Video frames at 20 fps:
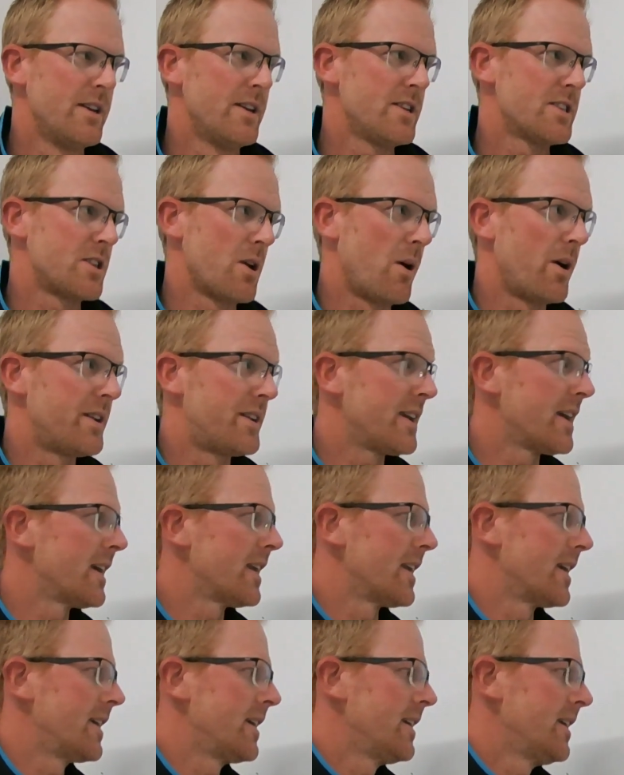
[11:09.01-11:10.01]
So
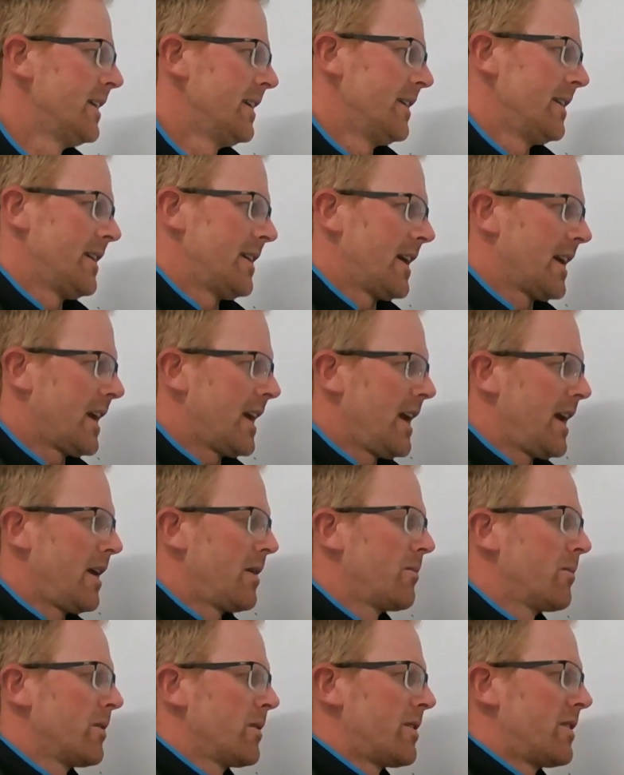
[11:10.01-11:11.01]
ideally,
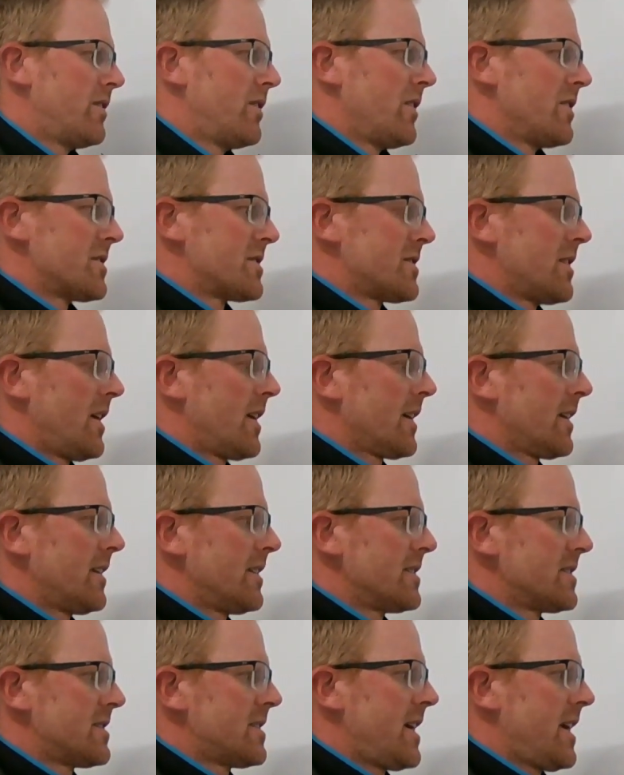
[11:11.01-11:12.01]
again, with the
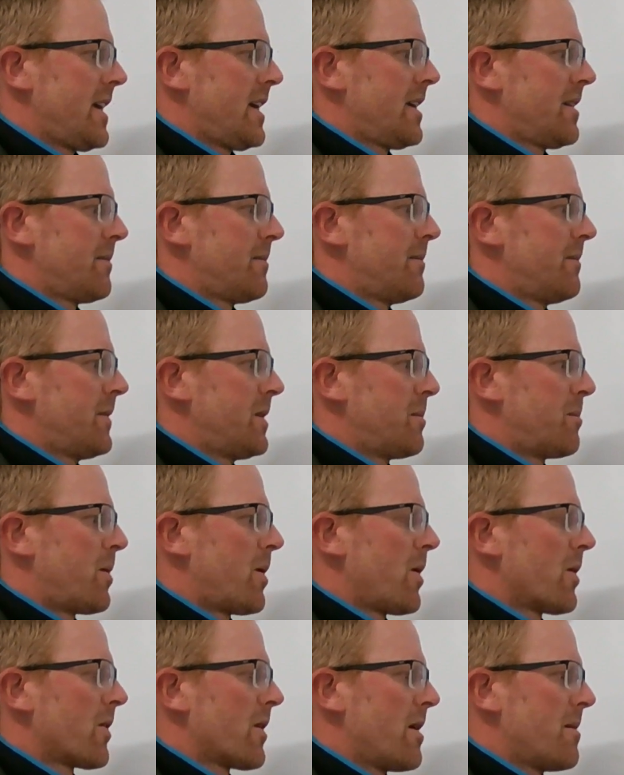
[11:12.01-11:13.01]
non-cyclers, the
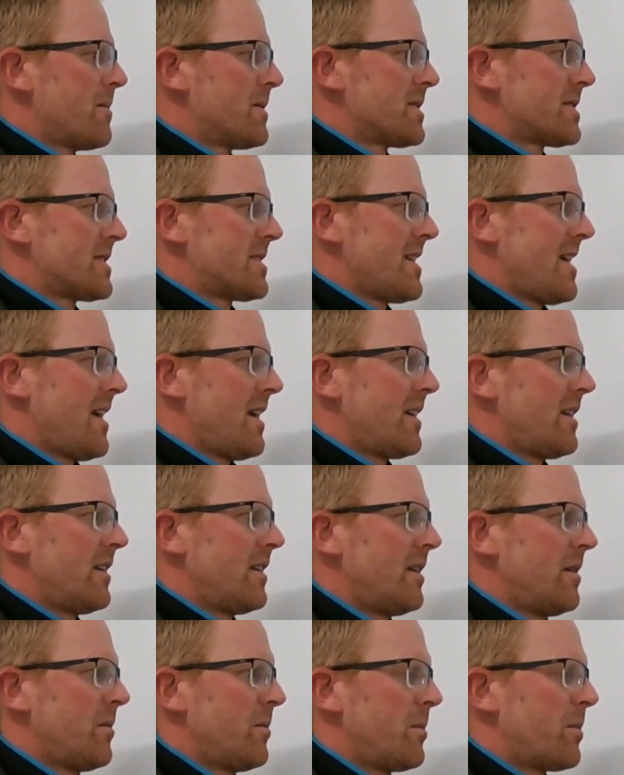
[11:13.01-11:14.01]
program is
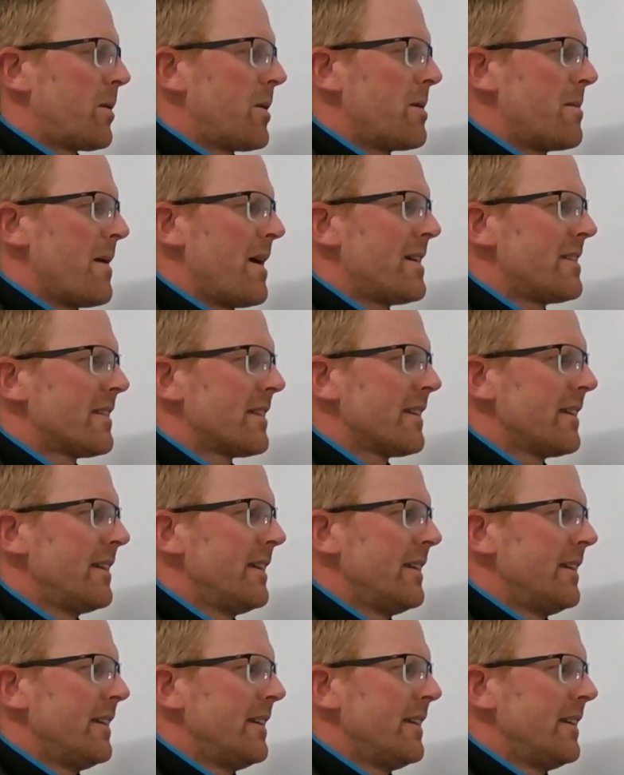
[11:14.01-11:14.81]
started pre-mating,